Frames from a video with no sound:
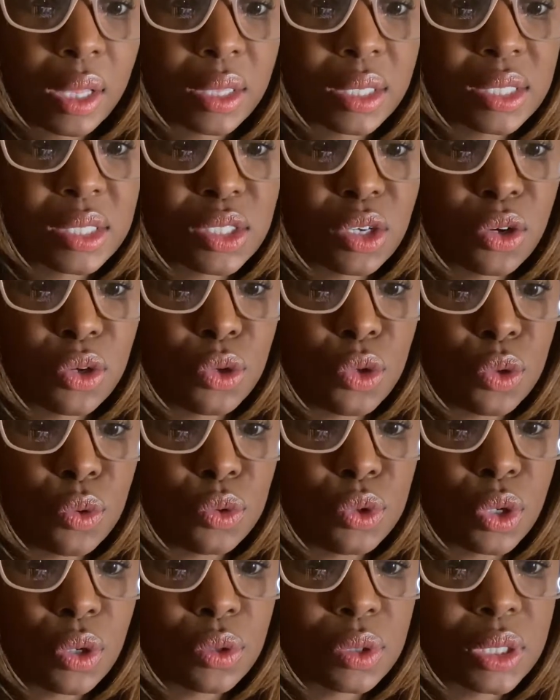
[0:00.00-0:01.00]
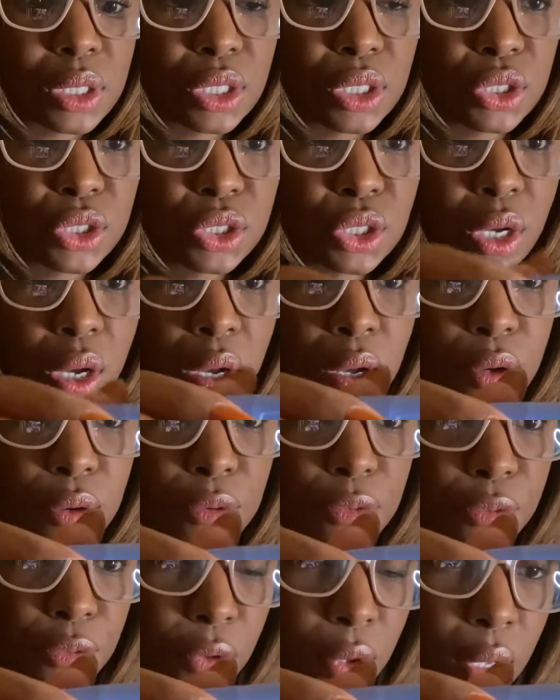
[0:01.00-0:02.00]
This is our new dosage
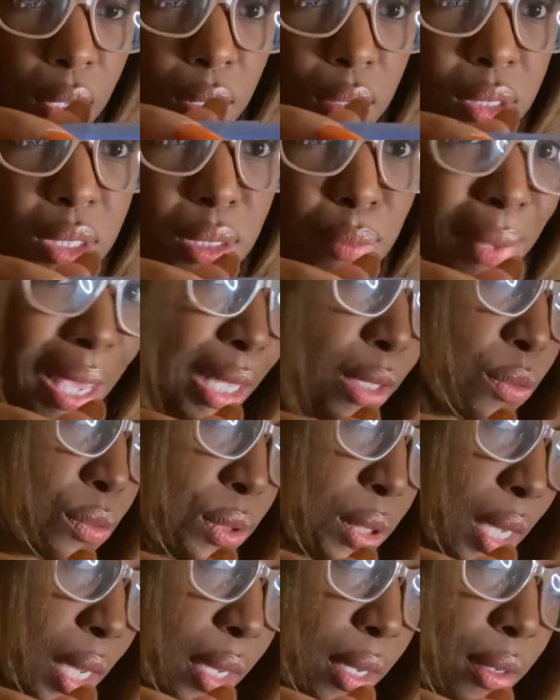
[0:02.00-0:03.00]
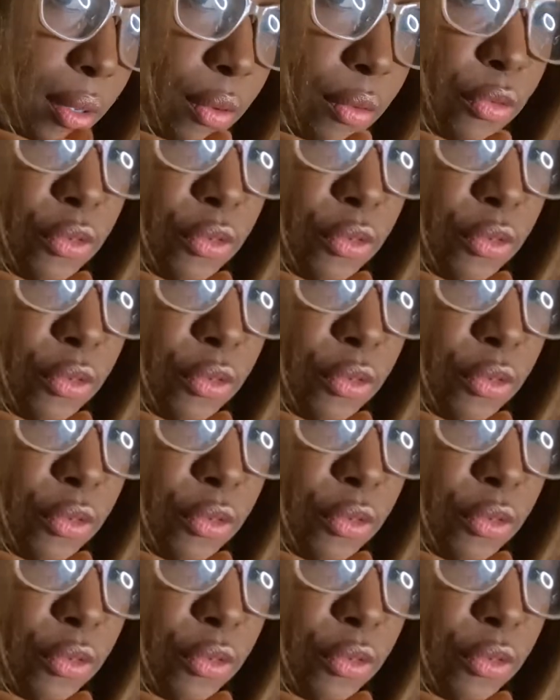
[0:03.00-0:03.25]
of semaglutide